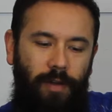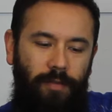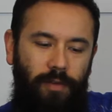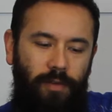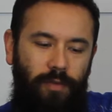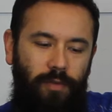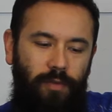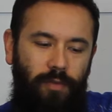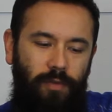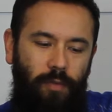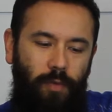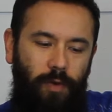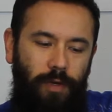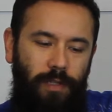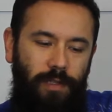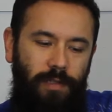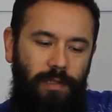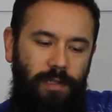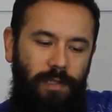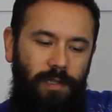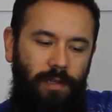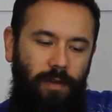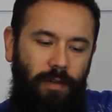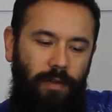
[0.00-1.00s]
to 220
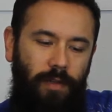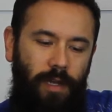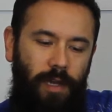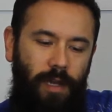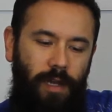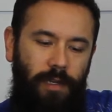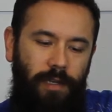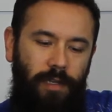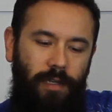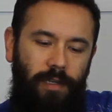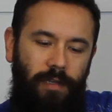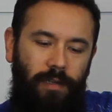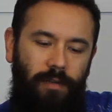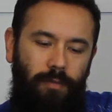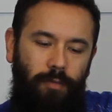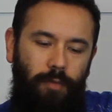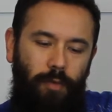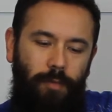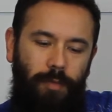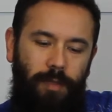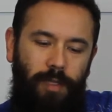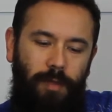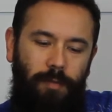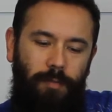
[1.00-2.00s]
C on the hot end,
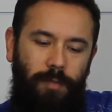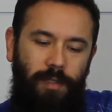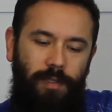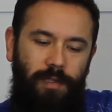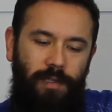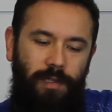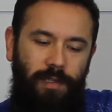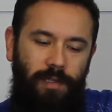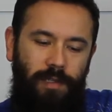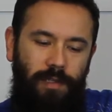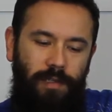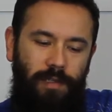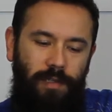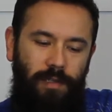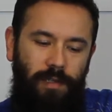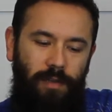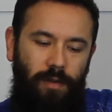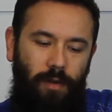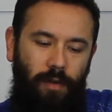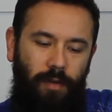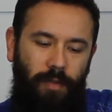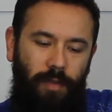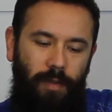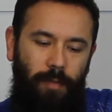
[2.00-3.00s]
room temp to 60 C
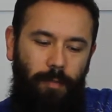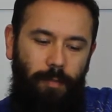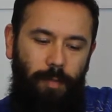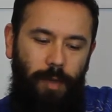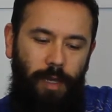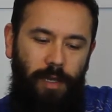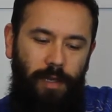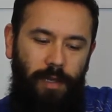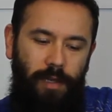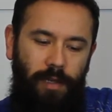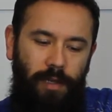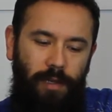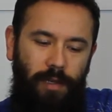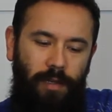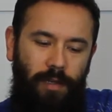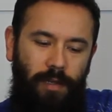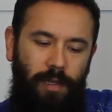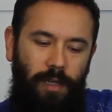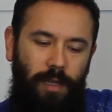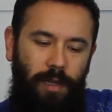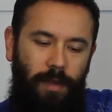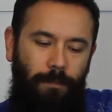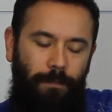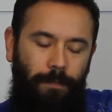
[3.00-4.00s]
on the bed.
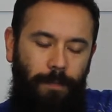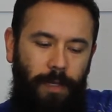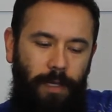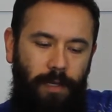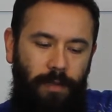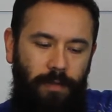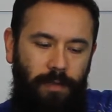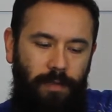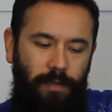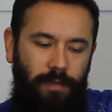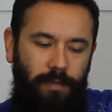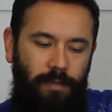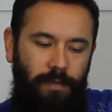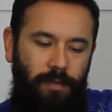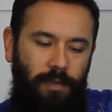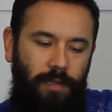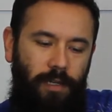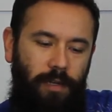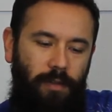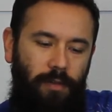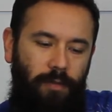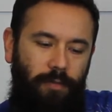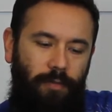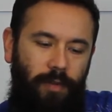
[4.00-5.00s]
And this is the
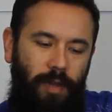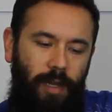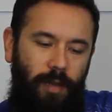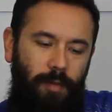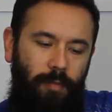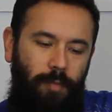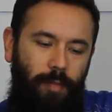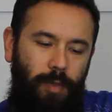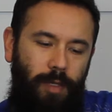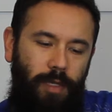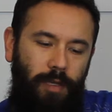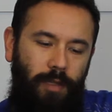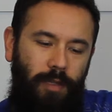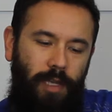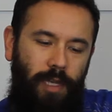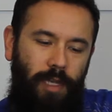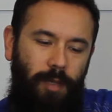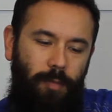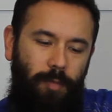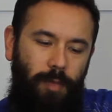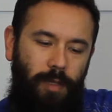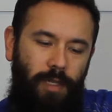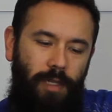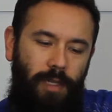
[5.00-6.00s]
Color Fab
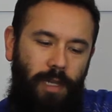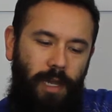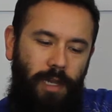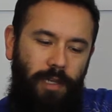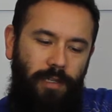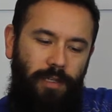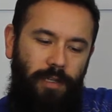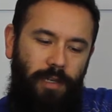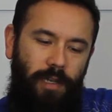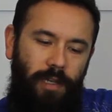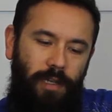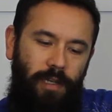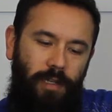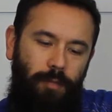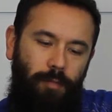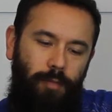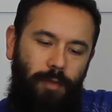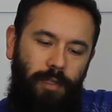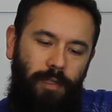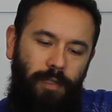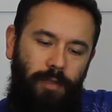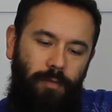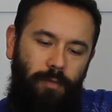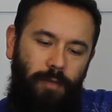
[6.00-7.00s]
PLA PHA
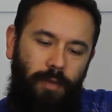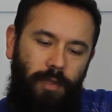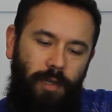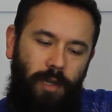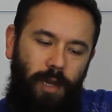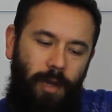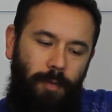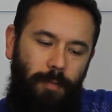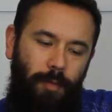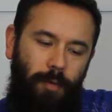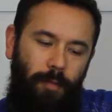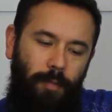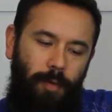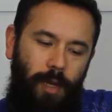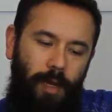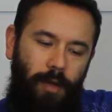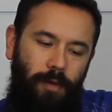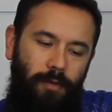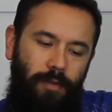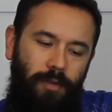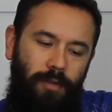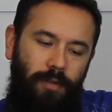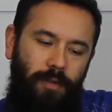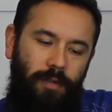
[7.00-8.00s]
blended with copper
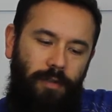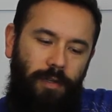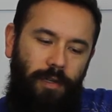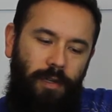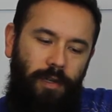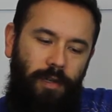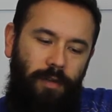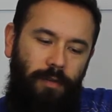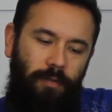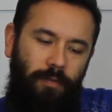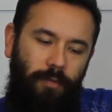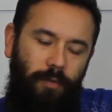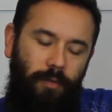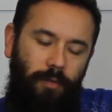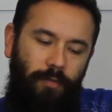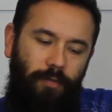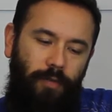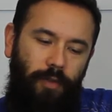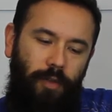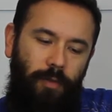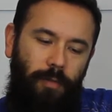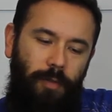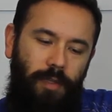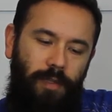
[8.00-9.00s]
powder for a
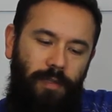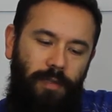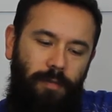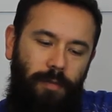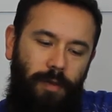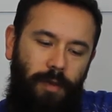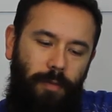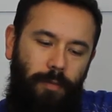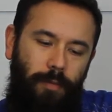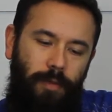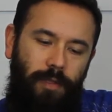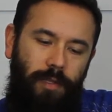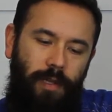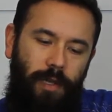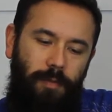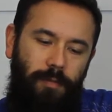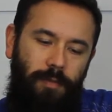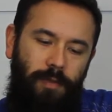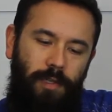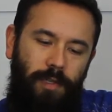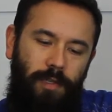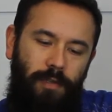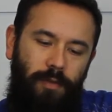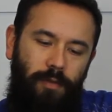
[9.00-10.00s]
filament that's about 3
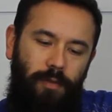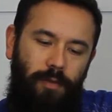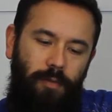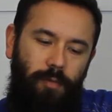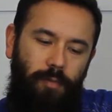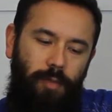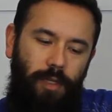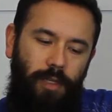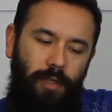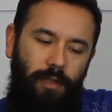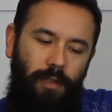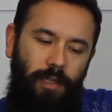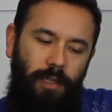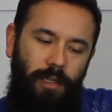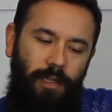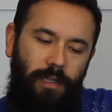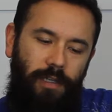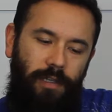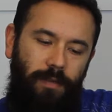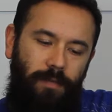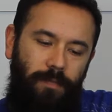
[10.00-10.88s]
times denser than PLA.